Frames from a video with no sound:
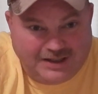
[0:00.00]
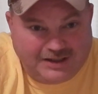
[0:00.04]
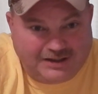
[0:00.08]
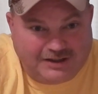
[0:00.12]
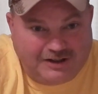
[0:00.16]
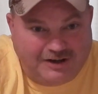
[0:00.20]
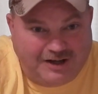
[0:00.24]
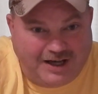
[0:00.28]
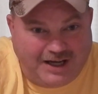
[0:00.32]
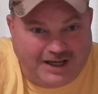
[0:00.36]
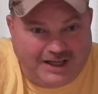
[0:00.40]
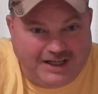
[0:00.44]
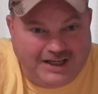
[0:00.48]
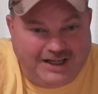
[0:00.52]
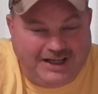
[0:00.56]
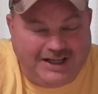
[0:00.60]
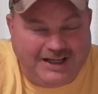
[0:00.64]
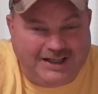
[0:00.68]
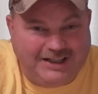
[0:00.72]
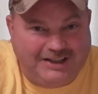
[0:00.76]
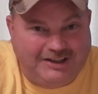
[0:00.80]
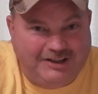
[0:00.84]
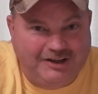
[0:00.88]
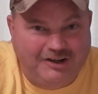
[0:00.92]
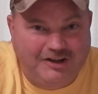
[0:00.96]
So
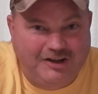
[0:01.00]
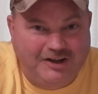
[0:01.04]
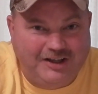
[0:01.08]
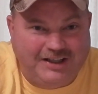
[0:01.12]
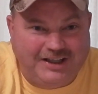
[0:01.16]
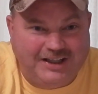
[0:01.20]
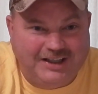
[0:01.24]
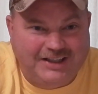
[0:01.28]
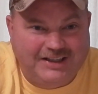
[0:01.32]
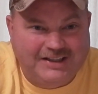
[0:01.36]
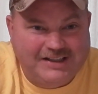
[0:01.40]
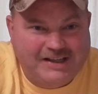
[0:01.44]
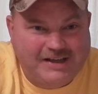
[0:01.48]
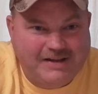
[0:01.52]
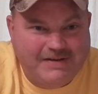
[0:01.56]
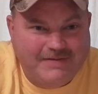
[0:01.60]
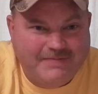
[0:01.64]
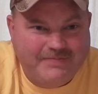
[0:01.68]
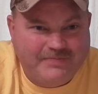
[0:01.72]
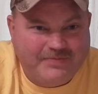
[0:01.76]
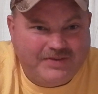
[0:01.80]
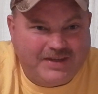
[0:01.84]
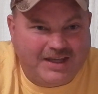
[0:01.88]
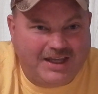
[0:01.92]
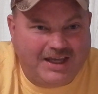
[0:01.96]
I took and
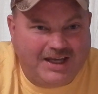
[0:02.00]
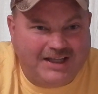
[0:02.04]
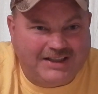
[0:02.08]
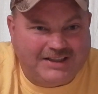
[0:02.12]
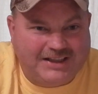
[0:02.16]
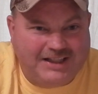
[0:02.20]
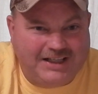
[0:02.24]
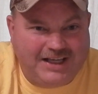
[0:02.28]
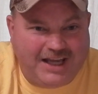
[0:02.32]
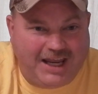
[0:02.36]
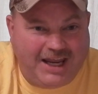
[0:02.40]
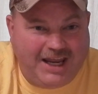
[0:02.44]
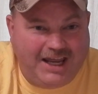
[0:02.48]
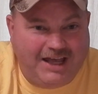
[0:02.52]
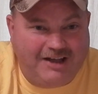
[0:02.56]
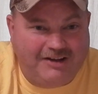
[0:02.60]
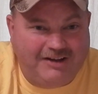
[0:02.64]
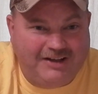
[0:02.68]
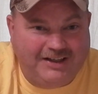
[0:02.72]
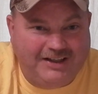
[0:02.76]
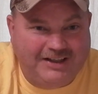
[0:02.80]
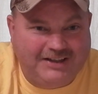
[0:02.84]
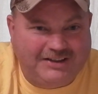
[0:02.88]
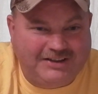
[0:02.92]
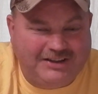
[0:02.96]
I said,
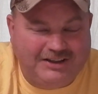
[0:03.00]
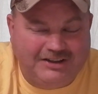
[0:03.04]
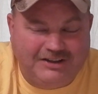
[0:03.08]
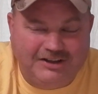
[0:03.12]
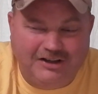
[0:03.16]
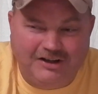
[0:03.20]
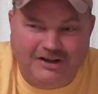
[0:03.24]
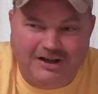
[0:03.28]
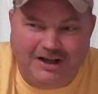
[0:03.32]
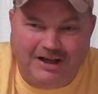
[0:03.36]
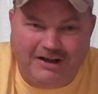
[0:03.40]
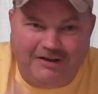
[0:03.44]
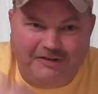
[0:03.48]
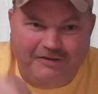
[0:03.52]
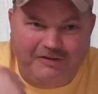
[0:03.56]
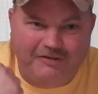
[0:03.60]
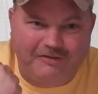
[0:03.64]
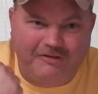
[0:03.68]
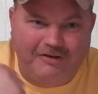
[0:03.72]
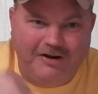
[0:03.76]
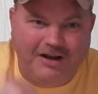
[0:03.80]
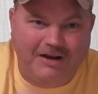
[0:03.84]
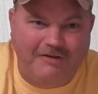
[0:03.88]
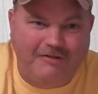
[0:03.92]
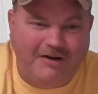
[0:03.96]
now, and she took
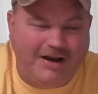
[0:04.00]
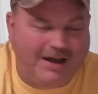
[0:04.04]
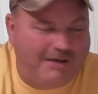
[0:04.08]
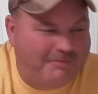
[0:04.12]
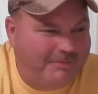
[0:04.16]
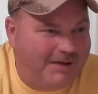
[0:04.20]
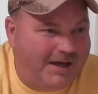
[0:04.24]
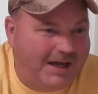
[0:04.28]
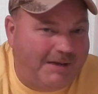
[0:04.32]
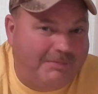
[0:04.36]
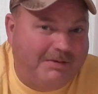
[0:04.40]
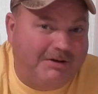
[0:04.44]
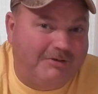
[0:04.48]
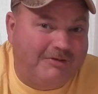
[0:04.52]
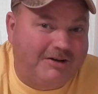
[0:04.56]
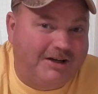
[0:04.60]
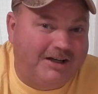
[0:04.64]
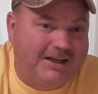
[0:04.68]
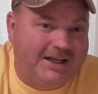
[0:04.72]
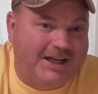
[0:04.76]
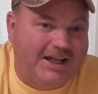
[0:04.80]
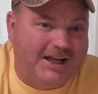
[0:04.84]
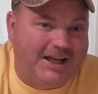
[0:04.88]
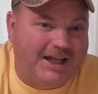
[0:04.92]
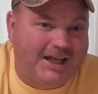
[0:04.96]
off, run right by me,
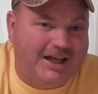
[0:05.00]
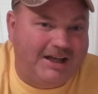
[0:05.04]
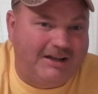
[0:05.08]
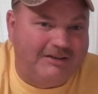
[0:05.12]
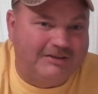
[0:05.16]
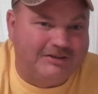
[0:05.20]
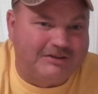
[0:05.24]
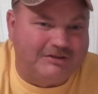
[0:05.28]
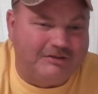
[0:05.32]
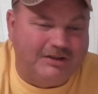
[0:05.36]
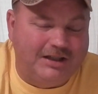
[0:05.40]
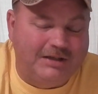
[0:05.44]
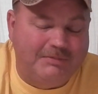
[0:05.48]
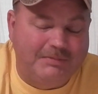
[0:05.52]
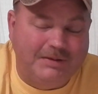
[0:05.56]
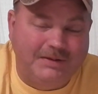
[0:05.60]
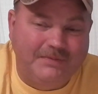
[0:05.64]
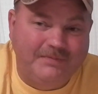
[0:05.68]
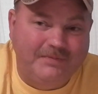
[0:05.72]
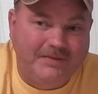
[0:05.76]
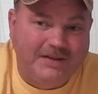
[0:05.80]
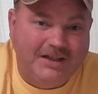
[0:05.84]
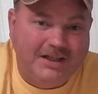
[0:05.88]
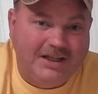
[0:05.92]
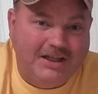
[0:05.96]
run down the hall
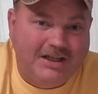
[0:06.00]
screaming.